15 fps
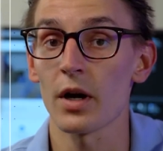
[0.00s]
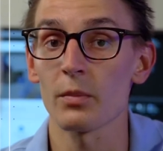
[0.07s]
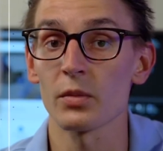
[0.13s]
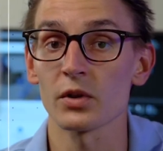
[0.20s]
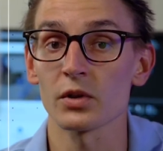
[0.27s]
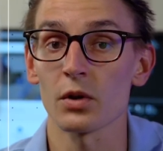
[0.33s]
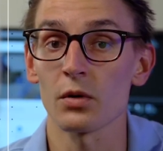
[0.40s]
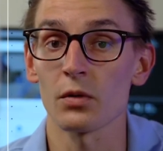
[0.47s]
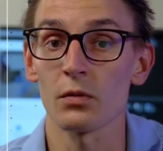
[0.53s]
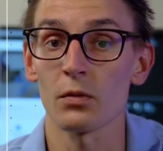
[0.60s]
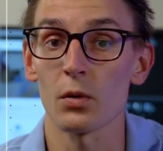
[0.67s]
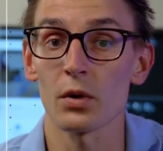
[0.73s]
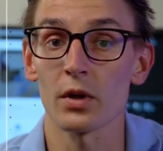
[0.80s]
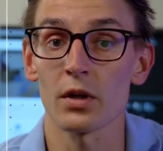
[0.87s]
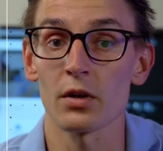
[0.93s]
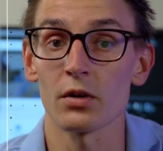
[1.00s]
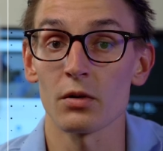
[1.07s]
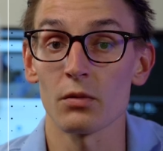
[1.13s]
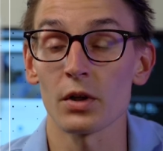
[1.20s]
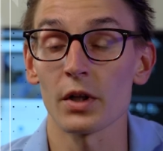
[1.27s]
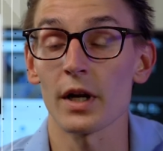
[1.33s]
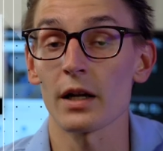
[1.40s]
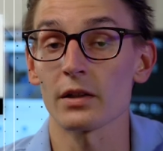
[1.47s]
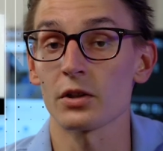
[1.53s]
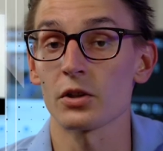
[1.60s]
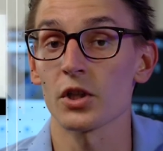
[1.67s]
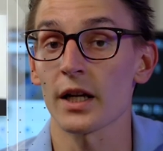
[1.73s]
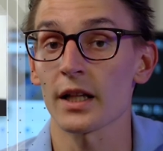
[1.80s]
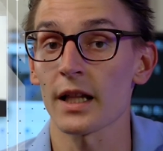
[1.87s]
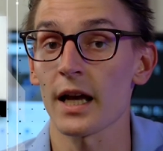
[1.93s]
episode 4 here. You really ought to
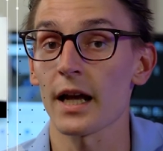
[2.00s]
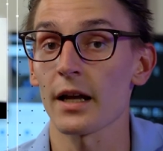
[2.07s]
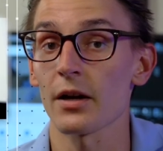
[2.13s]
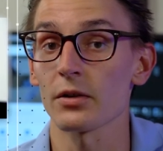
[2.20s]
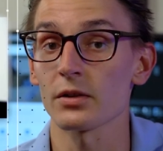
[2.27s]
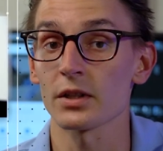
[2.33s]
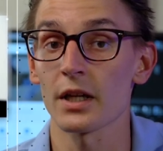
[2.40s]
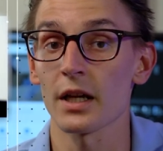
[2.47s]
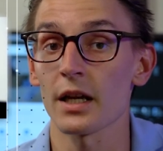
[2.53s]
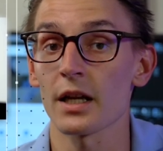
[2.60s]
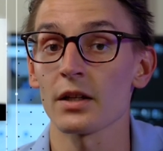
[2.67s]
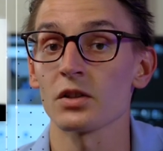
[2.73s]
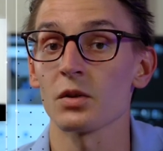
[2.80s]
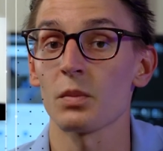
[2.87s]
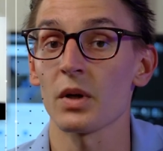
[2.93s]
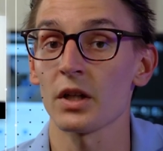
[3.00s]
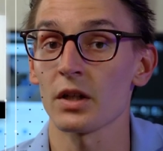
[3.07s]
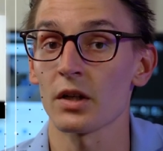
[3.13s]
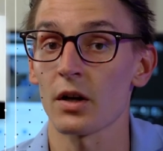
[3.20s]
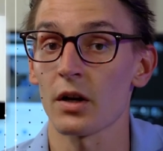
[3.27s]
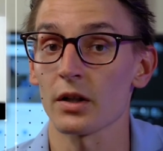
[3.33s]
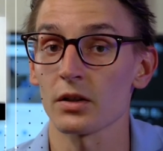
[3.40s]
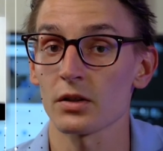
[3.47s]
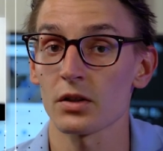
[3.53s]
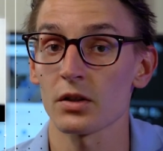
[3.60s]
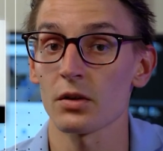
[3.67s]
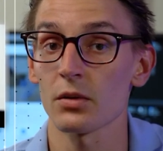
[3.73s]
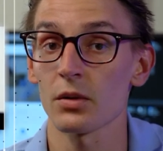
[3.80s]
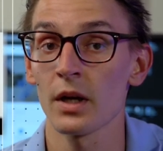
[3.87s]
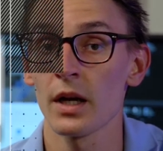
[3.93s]
check that out to get his opinion on it
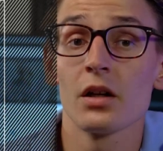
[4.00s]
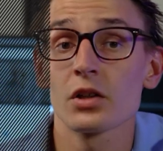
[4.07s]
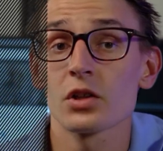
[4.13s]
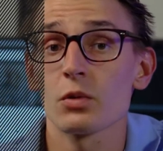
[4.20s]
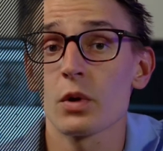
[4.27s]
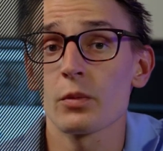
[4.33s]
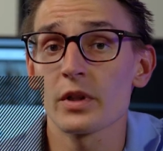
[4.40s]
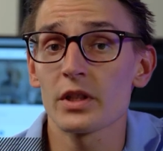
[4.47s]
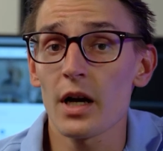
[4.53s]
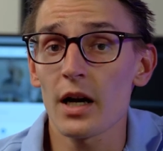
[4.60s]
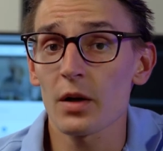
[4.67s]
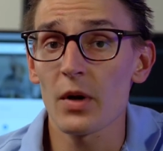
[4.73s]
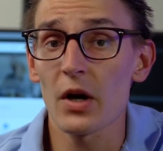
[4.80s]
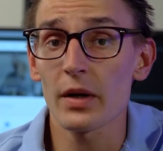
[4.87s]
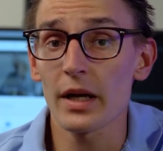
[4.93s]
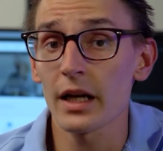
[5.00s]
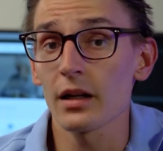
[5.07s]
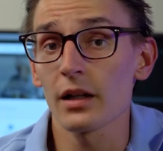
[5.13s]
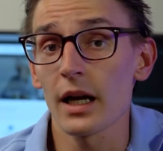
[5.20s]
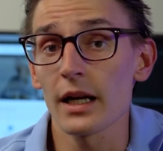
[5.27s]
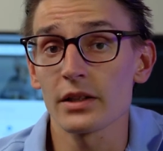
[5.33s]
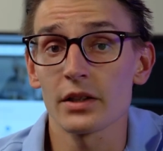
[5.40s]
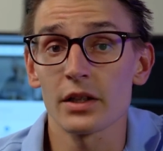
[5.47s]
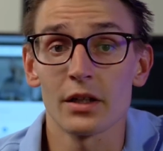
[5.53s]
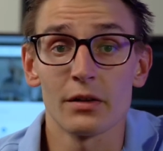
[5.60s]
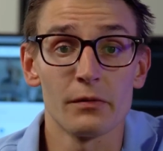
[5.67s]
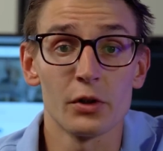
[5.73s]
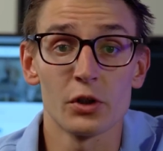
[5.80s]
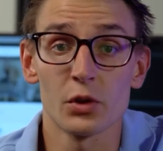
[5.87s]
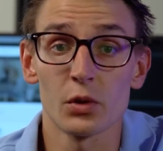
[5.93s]
too. So when we talk about analyzing
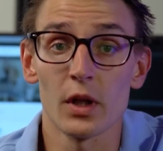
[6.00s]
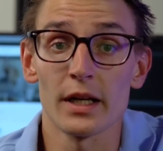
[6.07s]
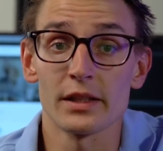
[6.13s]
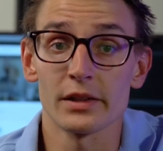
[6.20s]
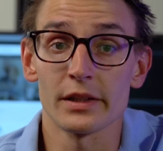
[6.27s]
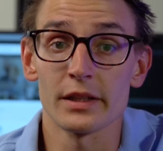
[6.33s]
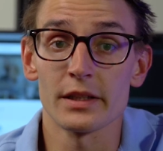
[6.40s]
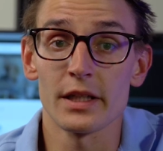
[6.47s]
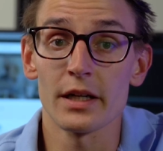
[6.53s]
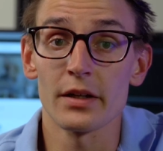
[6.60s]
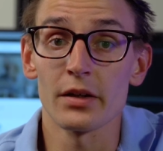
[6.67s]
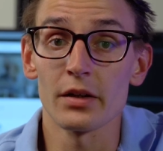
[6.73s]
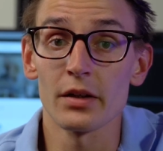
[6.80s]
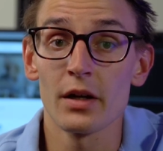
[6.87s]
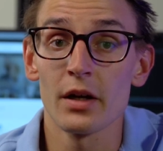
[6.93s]
and visualizing data,